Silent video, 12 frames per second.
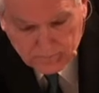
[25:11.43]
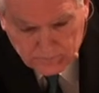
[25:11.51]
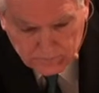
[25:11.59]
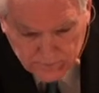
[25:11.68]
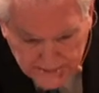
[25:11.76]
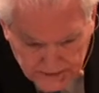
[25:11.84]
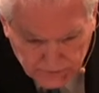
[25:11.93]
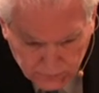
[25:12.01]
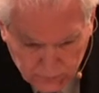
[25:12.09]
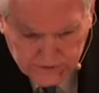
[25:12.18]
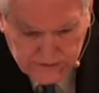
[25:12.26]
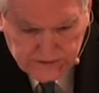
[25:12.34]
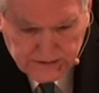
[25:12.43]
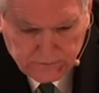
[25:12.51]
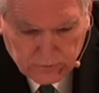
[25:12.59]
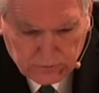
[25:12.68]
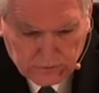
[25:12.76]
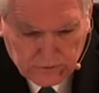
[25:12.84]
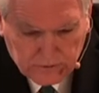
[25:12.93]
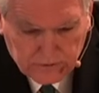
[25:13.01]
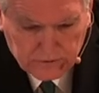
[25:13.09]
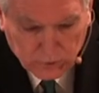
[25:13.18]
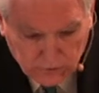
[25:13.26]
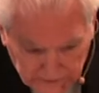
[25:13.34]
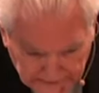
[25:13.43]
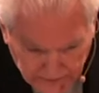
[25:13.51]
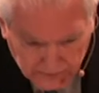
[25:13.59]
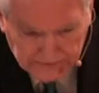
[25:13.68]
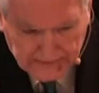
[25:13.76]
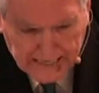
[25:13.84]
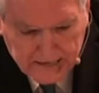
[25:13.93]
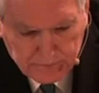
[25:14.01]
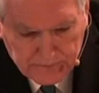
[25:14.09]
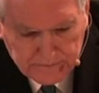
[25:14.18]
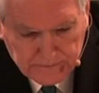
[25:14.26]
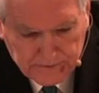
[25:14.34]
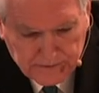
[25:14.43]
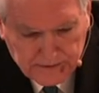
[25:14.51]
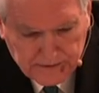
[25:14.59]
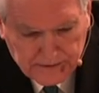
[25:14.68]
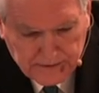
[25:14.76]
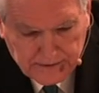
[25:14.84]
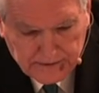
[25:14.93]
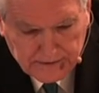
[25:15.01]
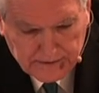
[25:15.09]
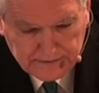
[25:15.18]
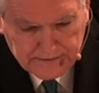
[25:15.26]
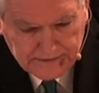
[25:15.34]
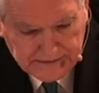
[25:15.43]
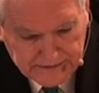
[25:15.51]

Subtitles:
me through this evil. Don't allow it to happen." And then he